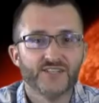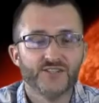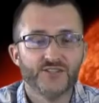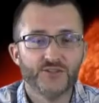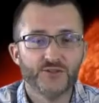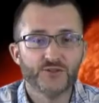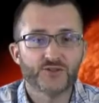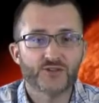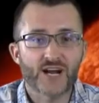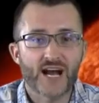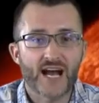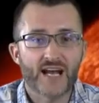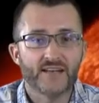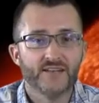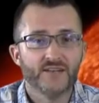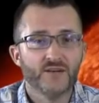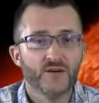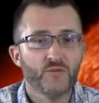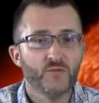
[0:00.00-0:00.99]
You try.
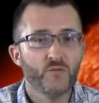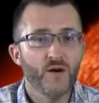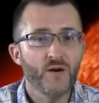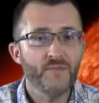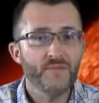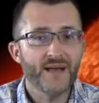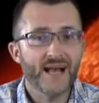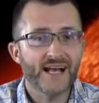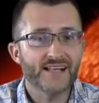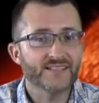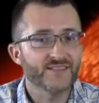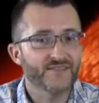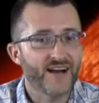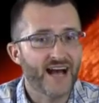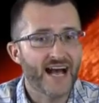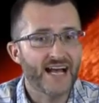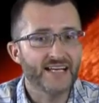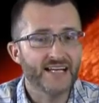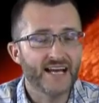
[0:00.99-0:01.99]
What mass of
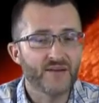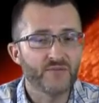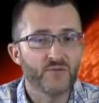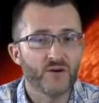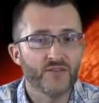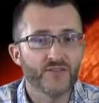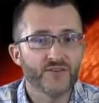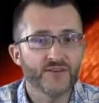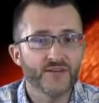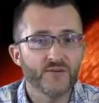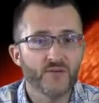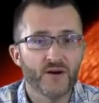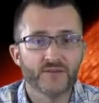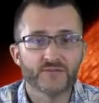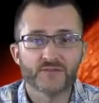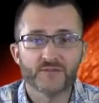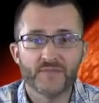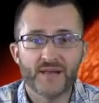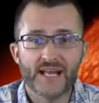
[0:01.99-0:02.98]

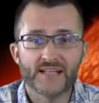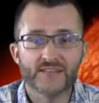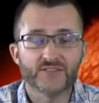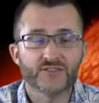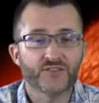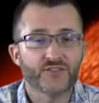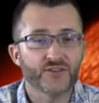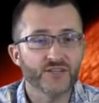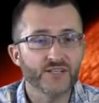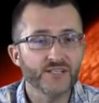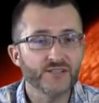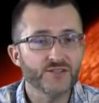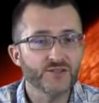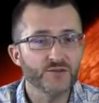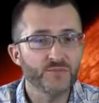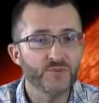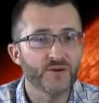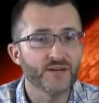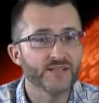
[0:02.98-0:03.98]
iodine-131 remains
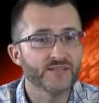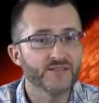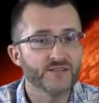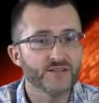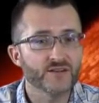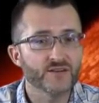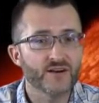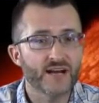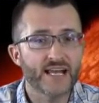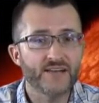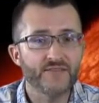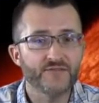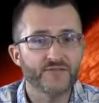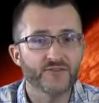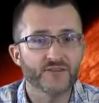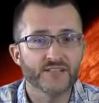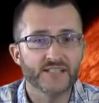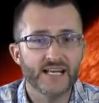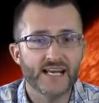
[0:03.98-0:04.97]

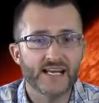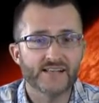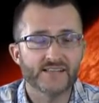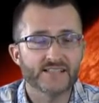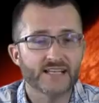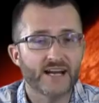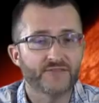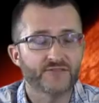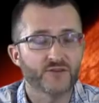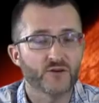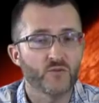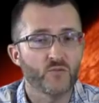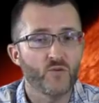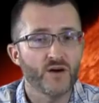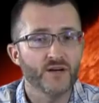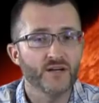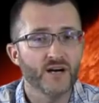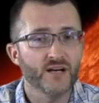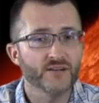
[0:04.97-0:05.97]
32.084 days after a
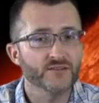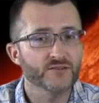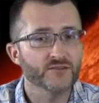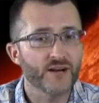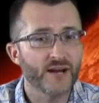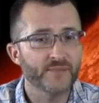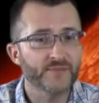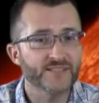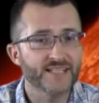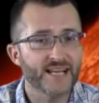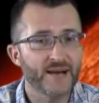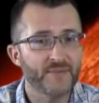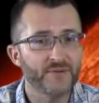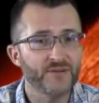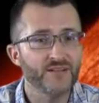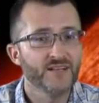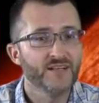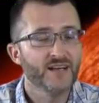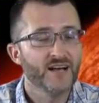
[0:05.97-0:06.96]
100 gram
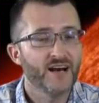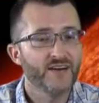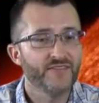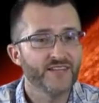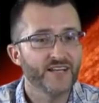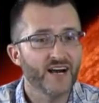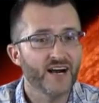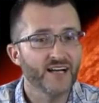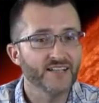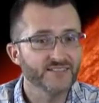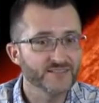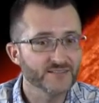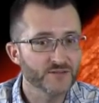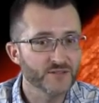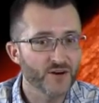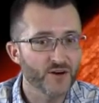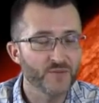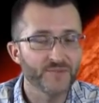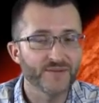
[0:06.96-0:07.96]
sample of the
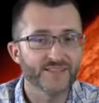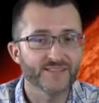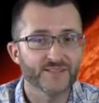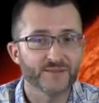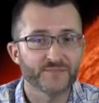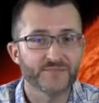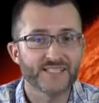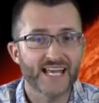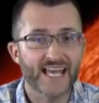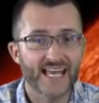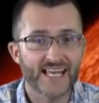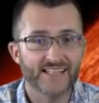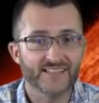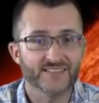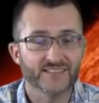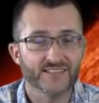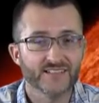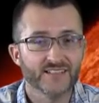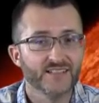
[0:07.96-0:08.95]
isotope is
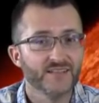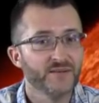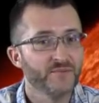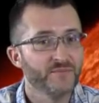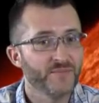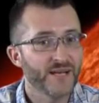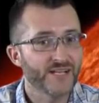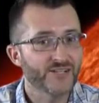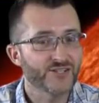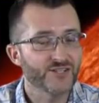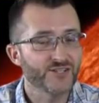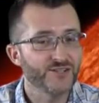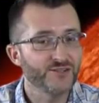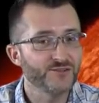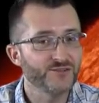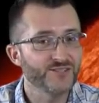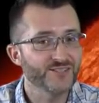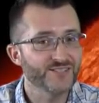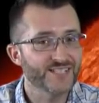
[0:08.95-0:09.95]
obtained? Make sure to
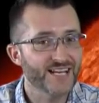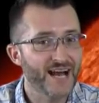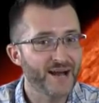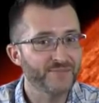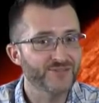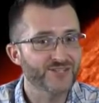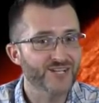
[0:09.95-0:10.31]
use your time